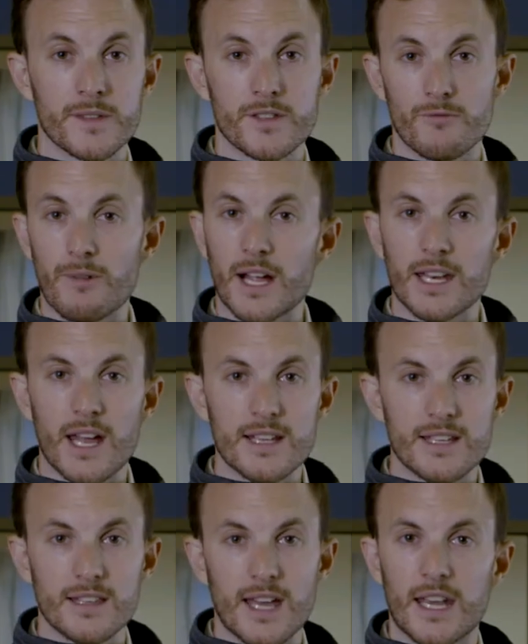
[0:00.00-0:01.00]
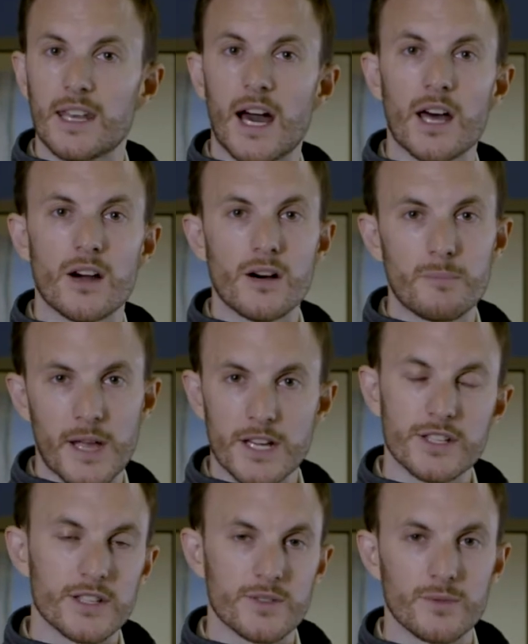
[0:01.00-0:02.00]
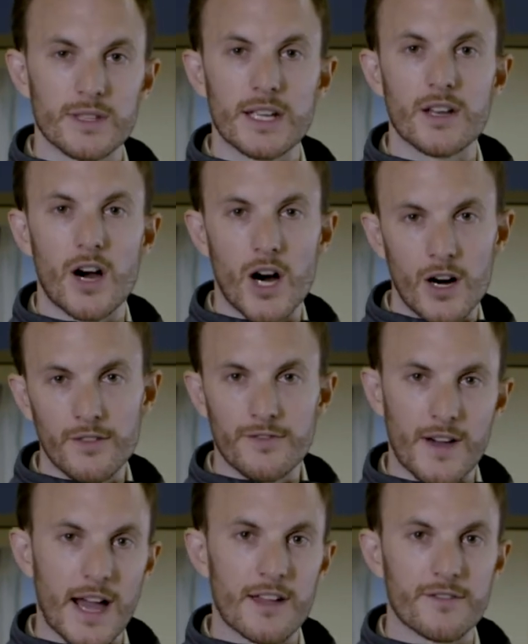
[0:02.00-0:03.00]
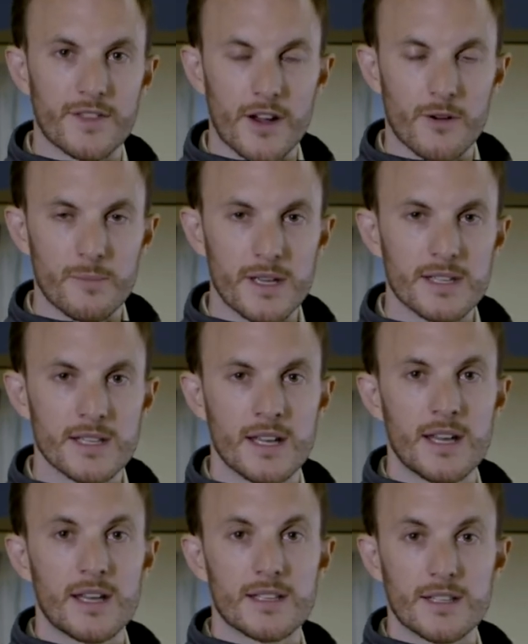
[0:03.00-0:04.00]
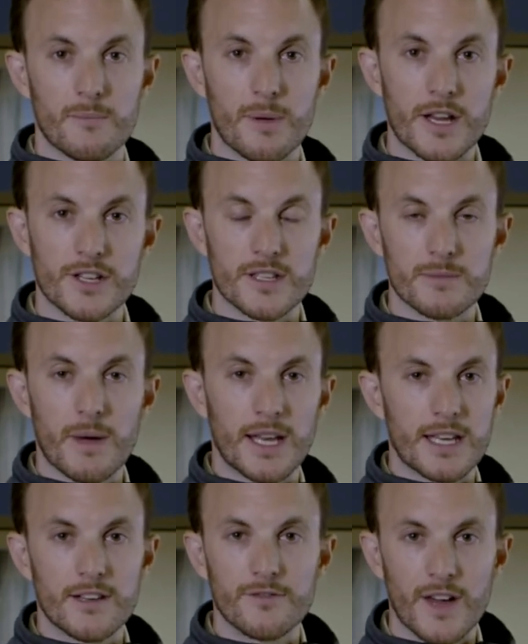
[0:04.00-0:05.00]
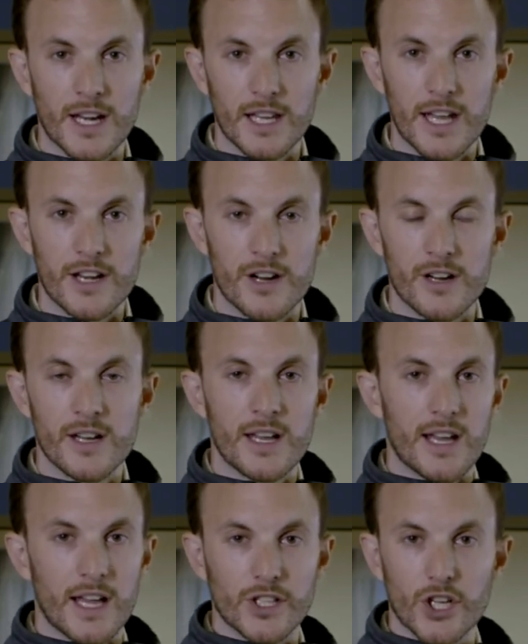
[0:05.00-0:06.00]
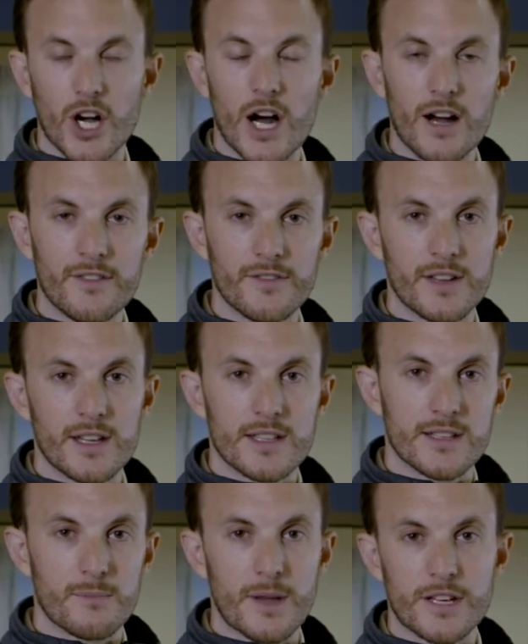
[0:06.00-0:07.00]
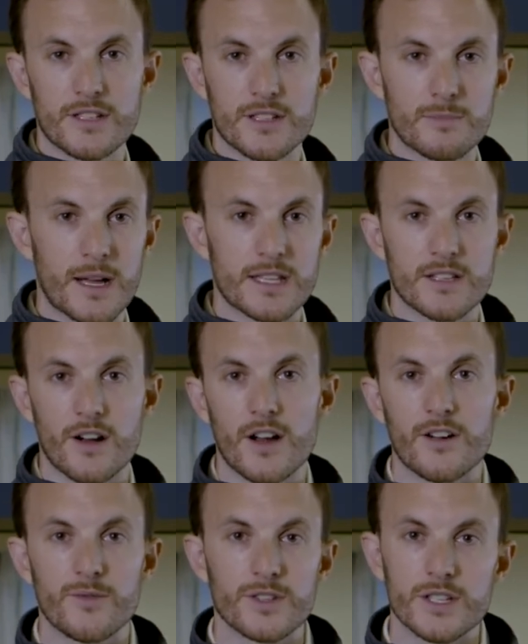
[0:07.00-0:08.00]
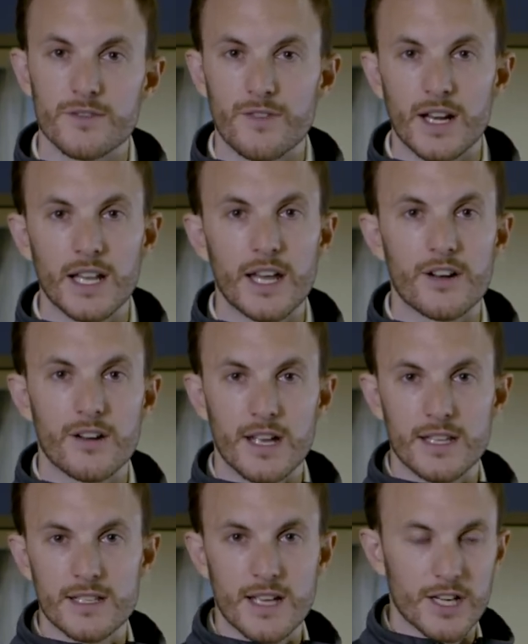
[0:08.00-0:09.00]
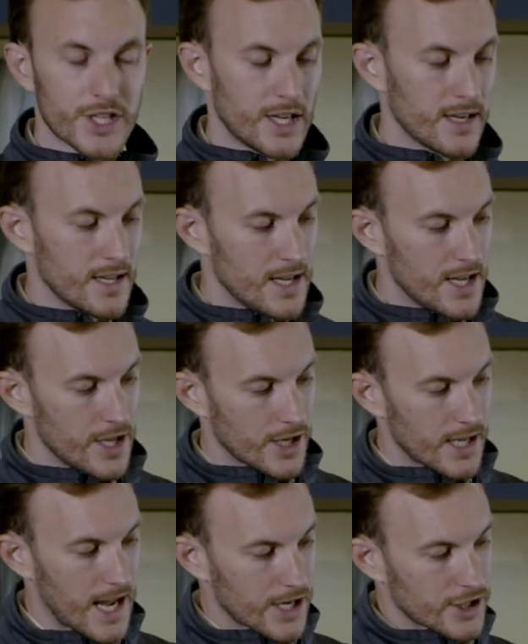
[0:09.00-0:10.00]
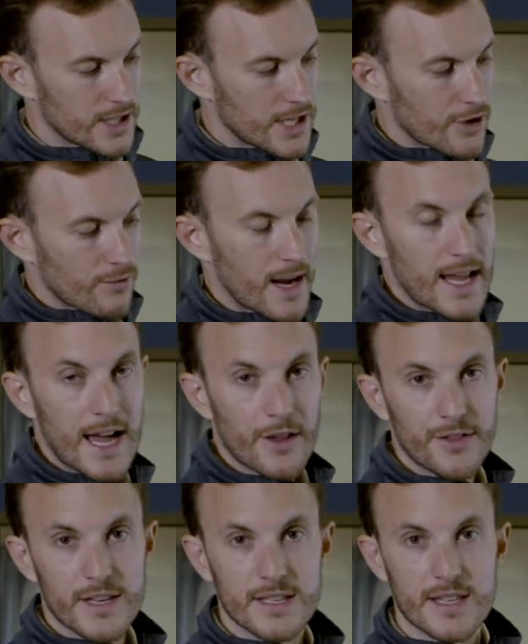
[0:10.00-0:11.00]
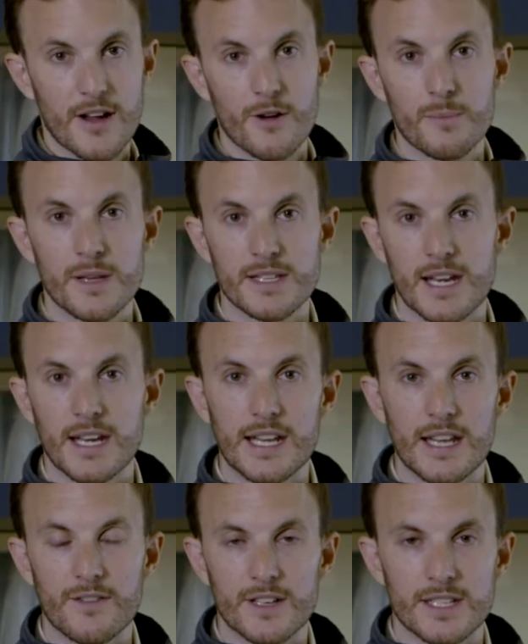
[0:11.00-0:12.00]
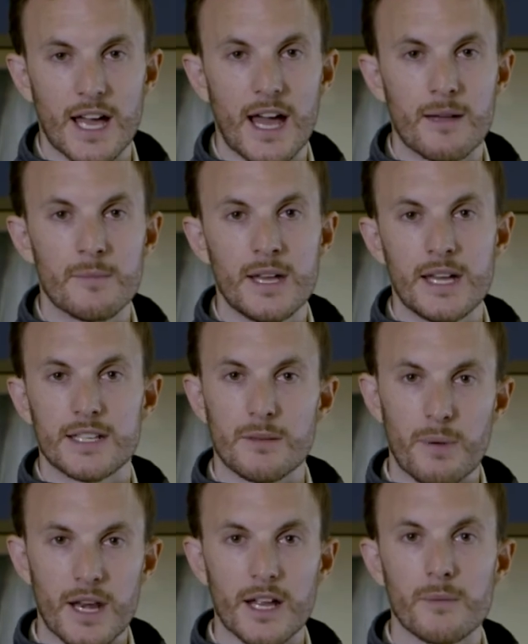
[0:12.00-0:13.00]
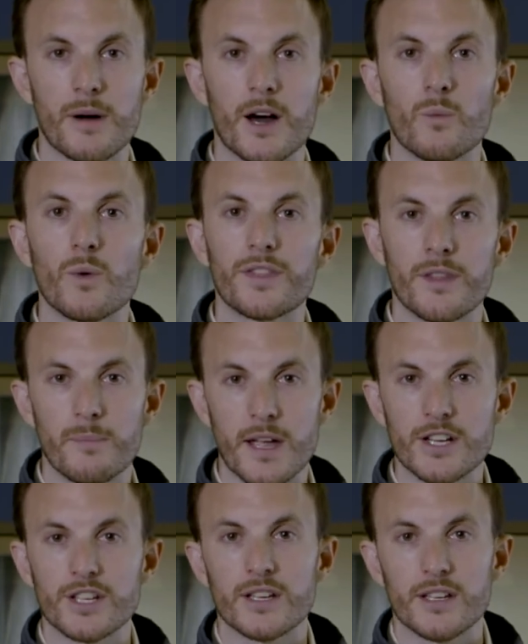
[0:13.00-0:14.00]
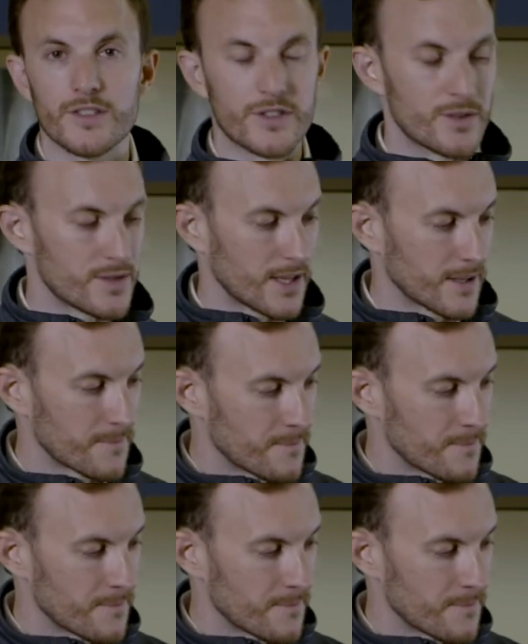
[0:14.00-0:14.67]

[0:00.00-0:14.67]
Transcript: So recognizing that not all patients will need all 5 therapies. Some patients might need ventilator and cough. Some patients might start off with just ventilator and suction. You can actually gray out these therapies at any given time, depending upon what the patient is using.